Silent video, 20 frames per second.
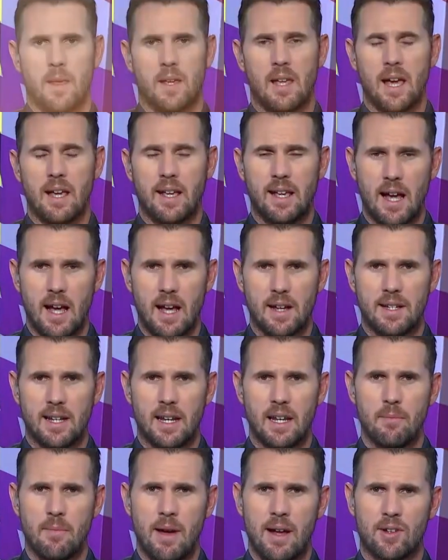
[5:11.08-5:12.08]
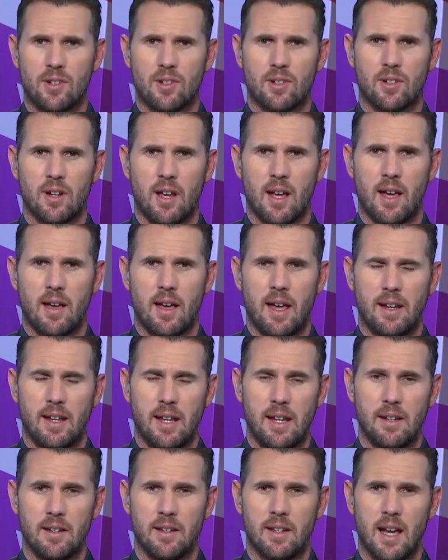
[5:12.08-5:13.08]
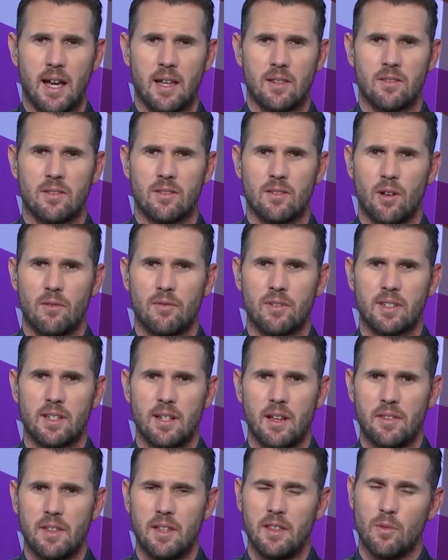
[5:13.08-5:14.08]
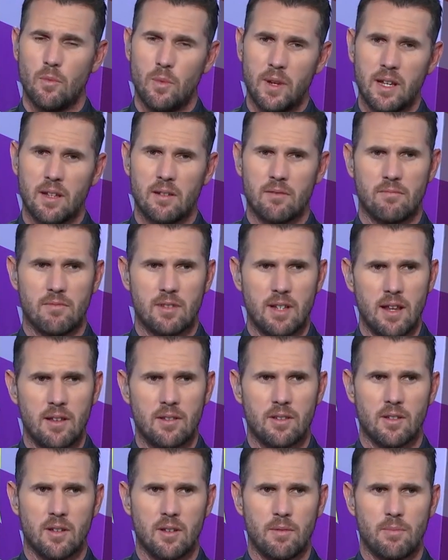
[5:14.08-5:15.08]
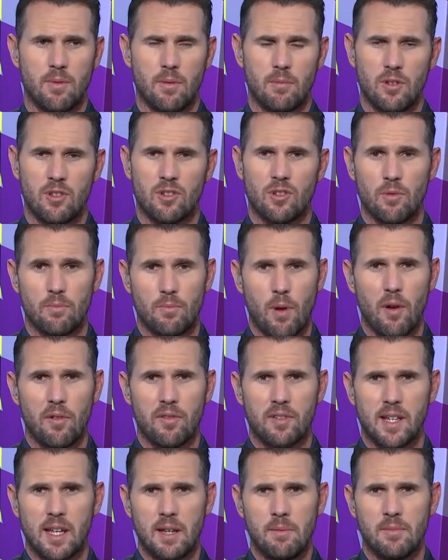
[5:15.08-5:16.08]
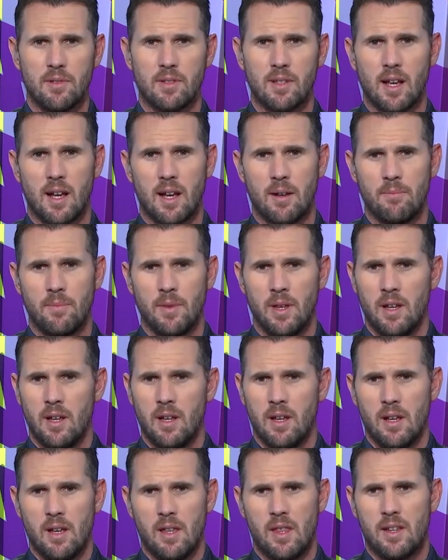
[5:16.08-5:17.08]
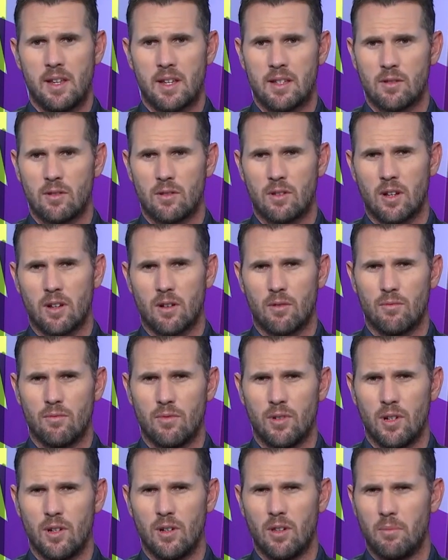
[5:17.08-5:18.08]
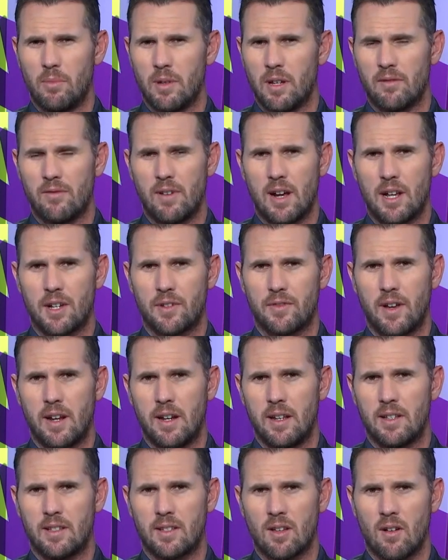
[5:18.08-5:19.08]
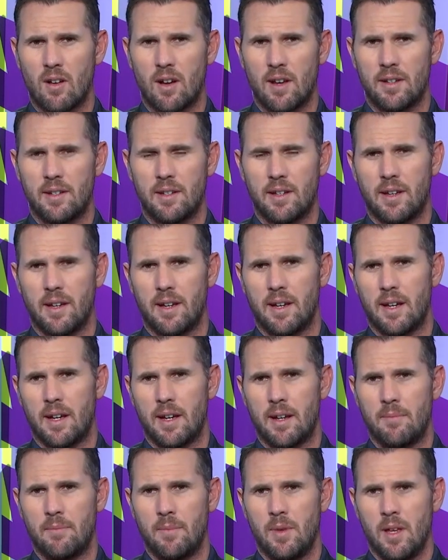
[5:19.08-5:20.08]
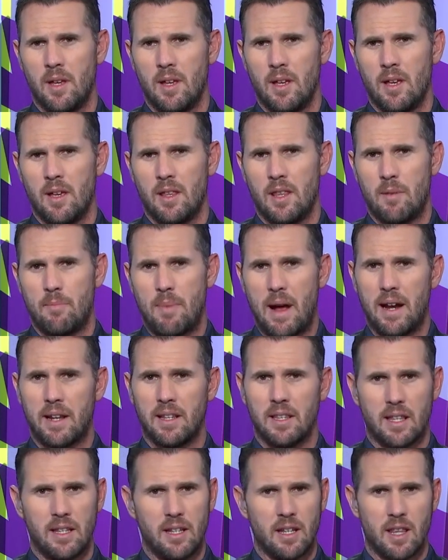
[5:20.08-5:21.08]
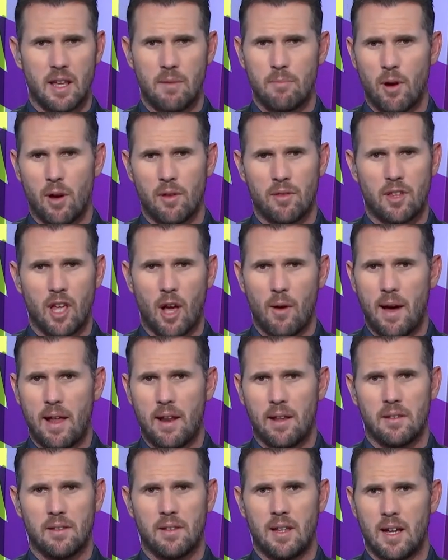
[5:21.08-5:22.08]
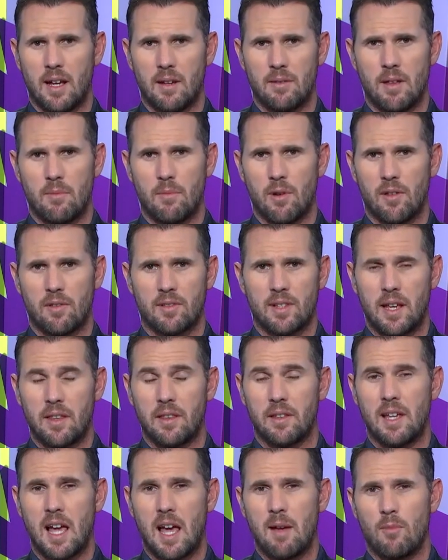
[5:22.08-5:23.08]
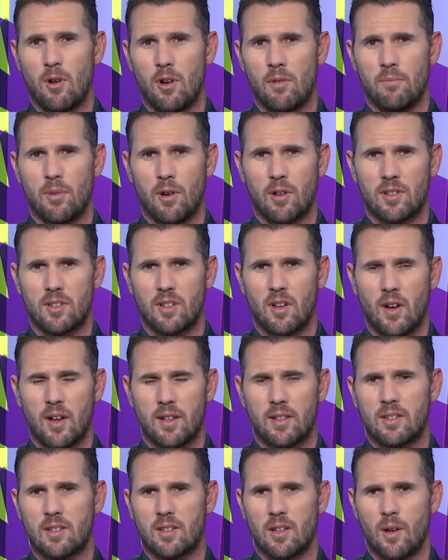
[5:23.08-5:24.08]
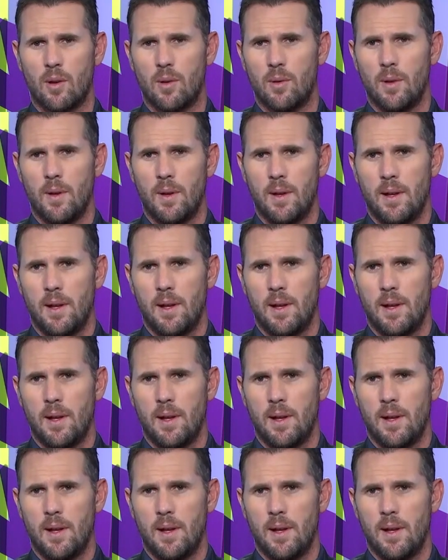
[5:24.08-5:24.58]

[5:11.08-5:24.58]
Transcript: The KKR Delhi match at Eden Gardens, obviously, I think the wicket tends to probably suit both teams. It doesn't look like a real big advantage for any side. They're batting, you know, they both go at it, and they both take the game on both sides, so